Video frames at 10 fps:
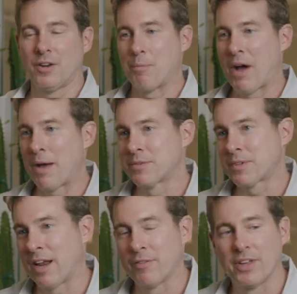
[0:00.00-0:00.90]
Bob's
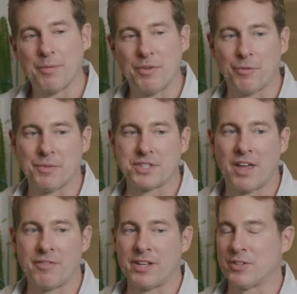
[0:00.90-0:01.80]
kind of a hippie from the
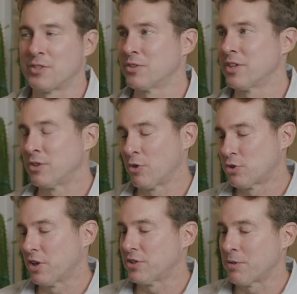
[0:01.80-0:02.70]
70s. So it's like, don't
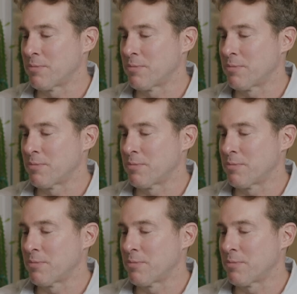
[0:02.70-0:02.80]
trust the